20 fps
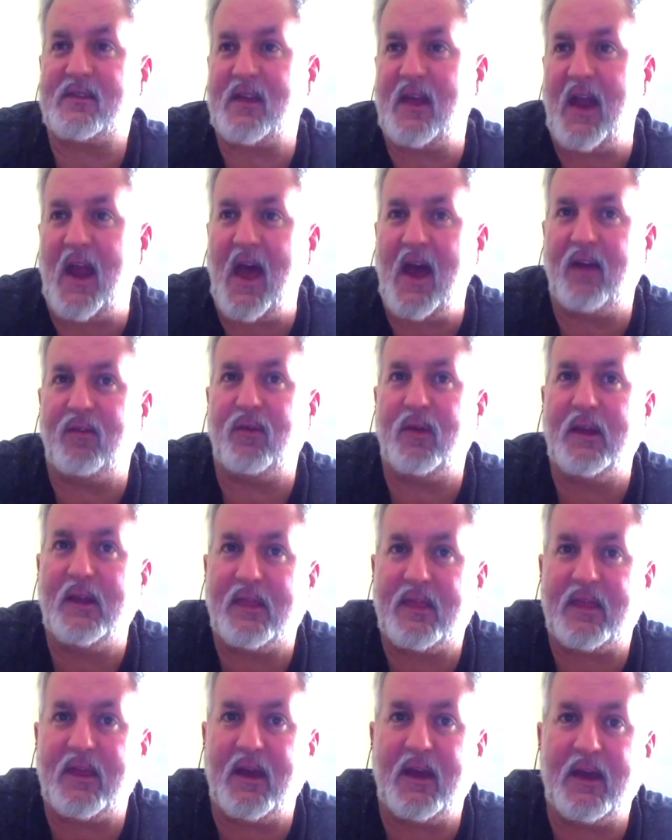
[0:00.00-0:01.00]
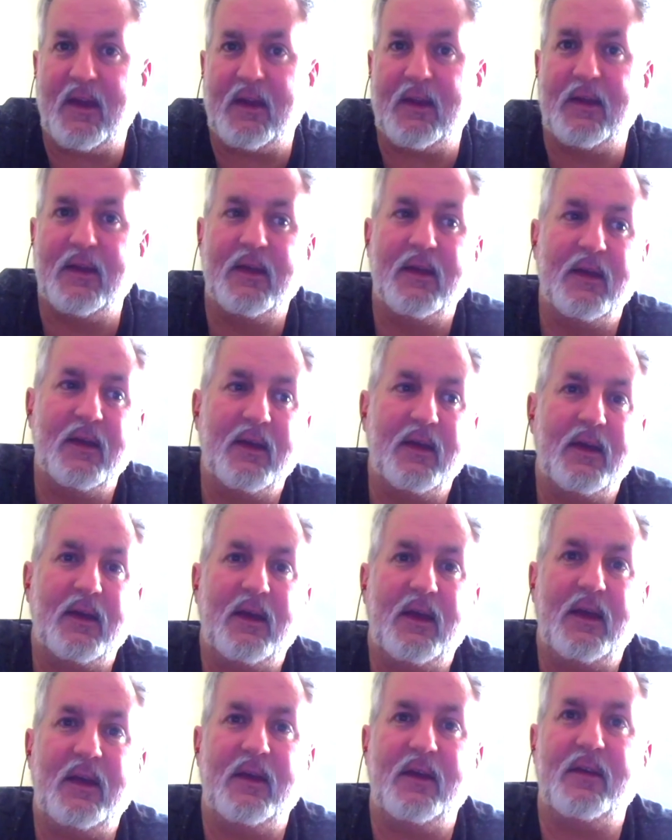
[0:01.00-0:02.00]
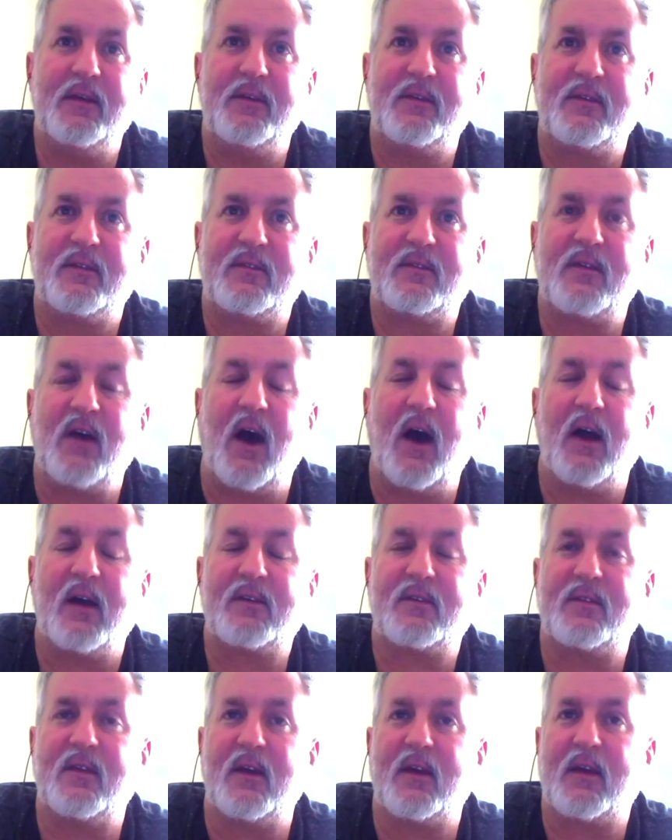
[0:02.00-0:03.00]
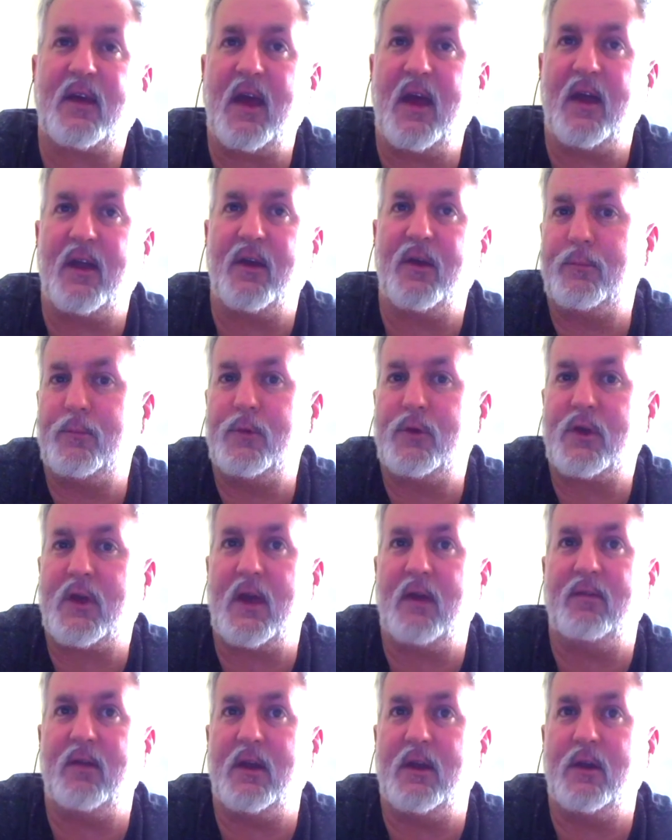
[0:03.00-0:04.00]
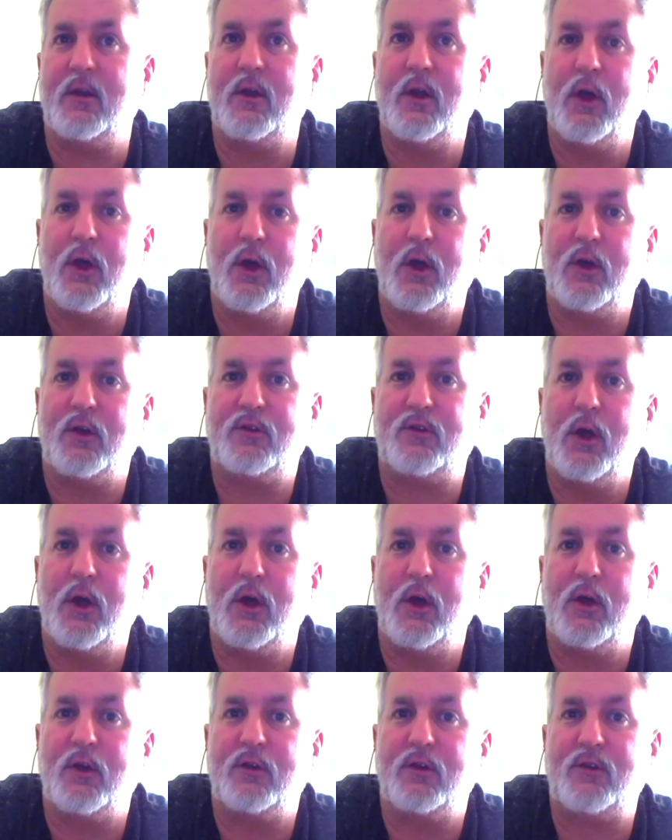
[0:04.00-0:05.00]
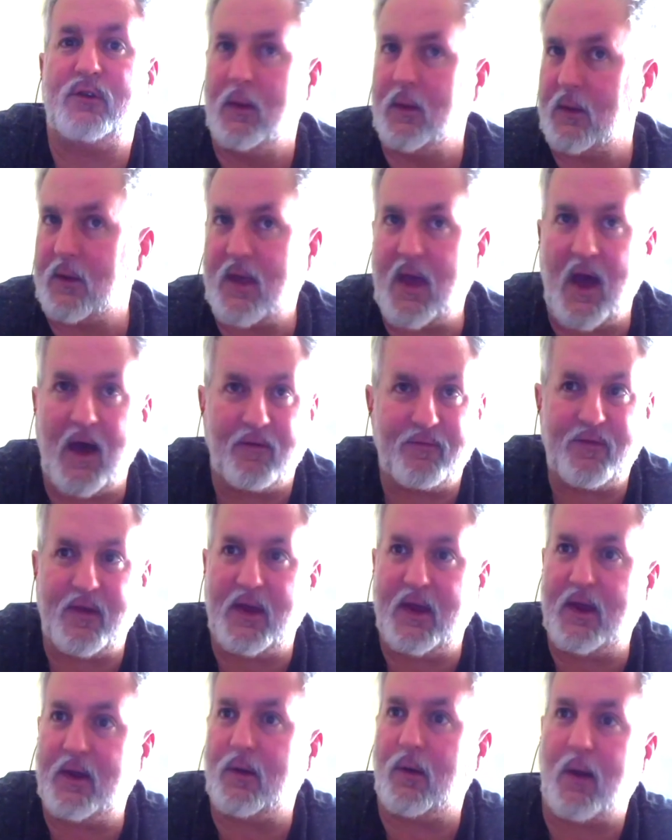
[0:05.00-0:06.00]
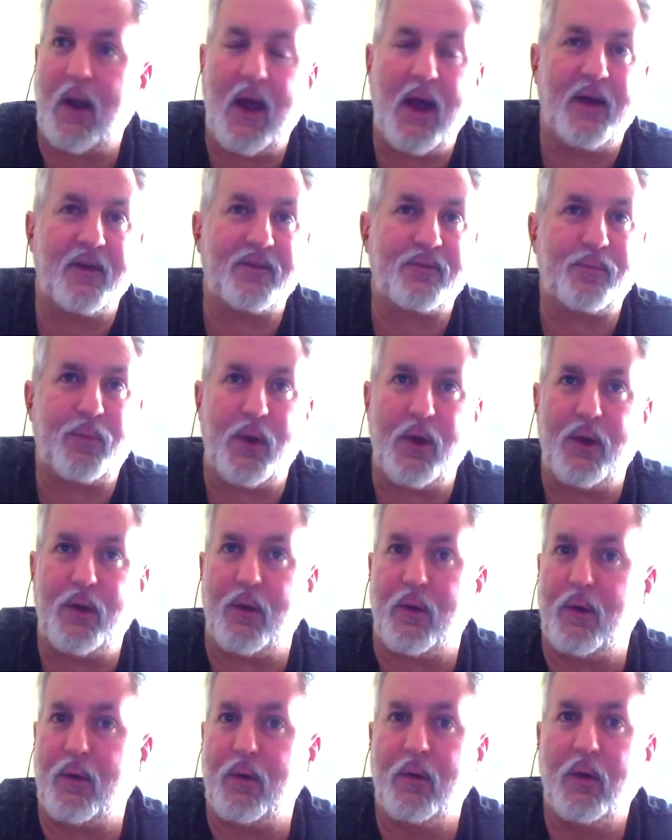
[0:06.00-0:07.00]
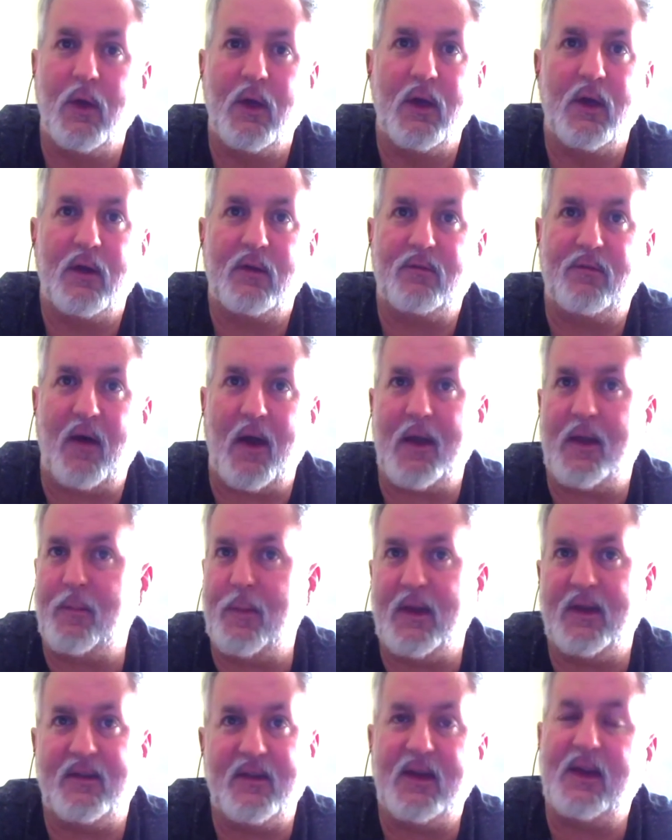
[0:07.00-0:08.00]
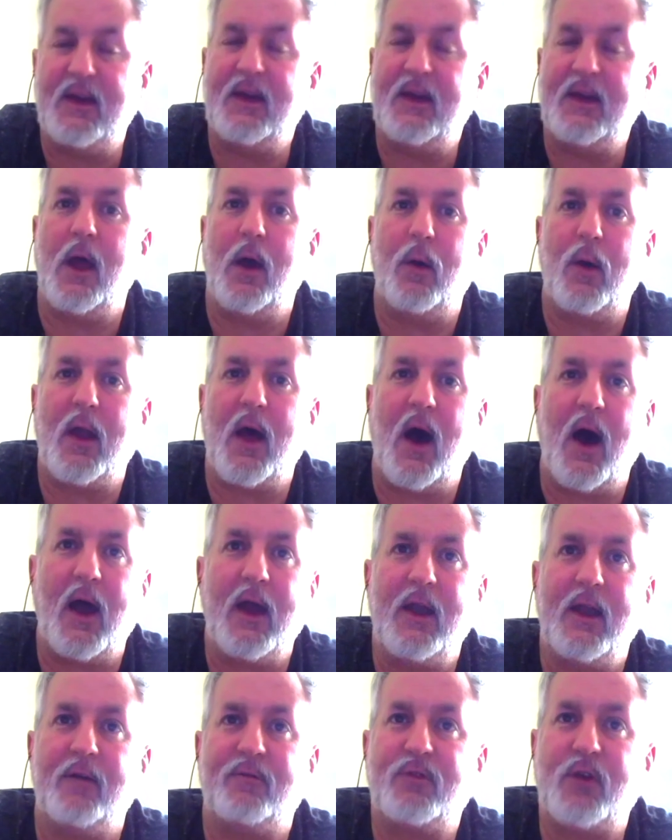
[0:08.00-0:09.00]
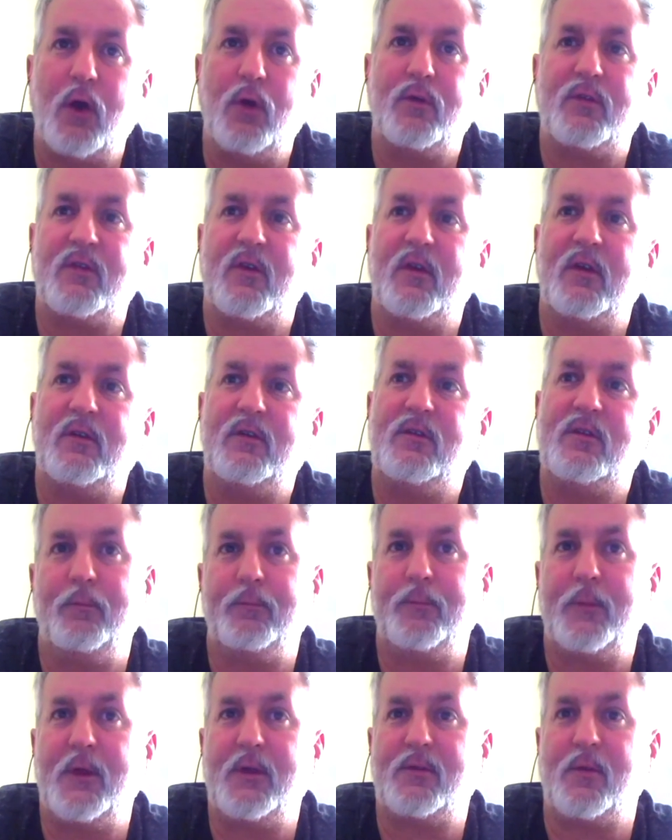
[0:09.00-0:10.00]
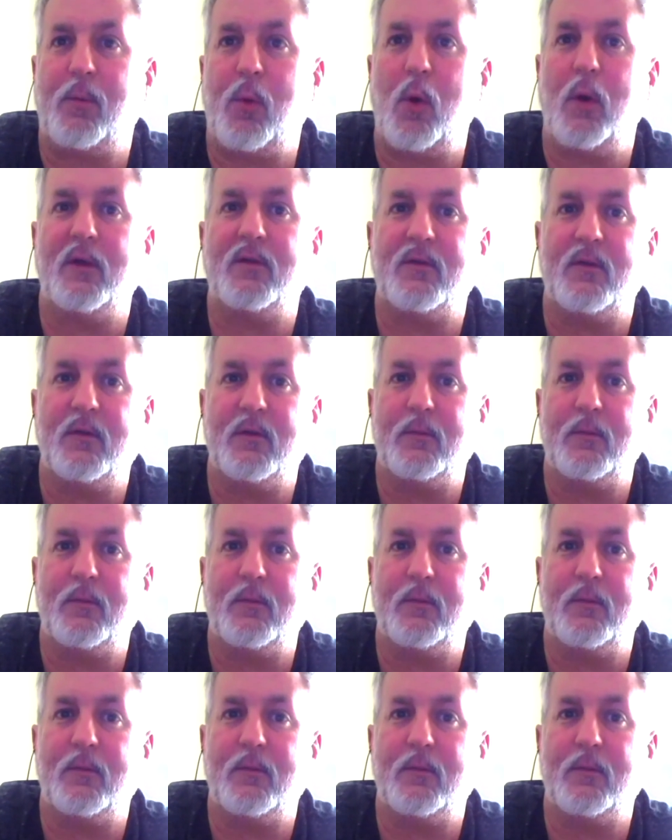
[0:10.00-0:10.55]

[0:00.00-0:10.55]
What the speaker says: Everything is toxic at a given dosage. Caffeine or aspirin or vitamin D at a high enough dosage, it's a poison.